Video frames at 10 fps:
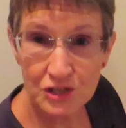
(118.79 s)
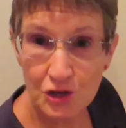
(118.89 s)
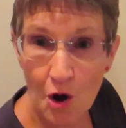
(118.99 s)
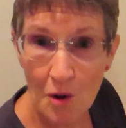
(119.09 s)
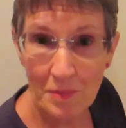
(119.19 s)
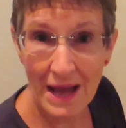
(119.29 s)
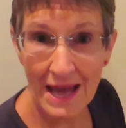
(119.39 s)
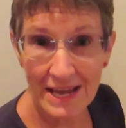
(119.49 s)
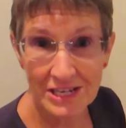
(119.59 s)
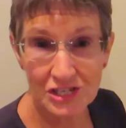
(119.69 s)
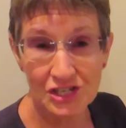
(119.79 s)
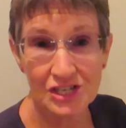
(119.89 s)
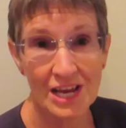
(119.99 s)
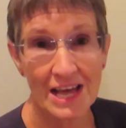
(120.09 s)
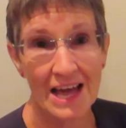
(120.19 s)
top
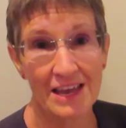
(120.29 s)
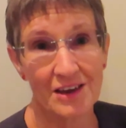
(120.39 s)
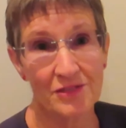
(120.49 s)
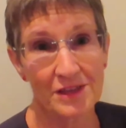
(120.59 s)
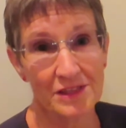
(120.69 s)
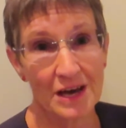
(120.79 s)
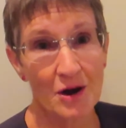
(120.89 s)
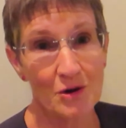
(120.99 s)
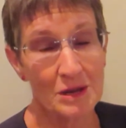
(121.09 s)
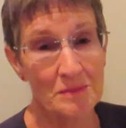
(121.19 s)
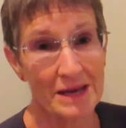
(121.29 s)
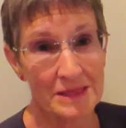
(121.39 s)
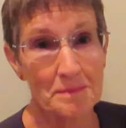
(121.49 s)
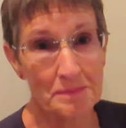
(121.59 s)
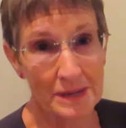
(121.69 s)
hatch and I think they only make
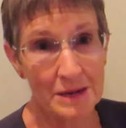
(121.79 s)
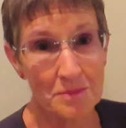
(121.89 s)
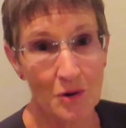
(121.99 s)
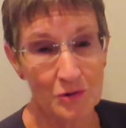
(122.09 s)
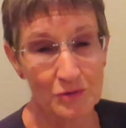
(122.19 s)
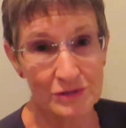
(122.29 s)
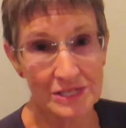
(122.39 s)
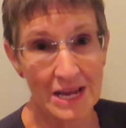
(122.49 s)
the bigger models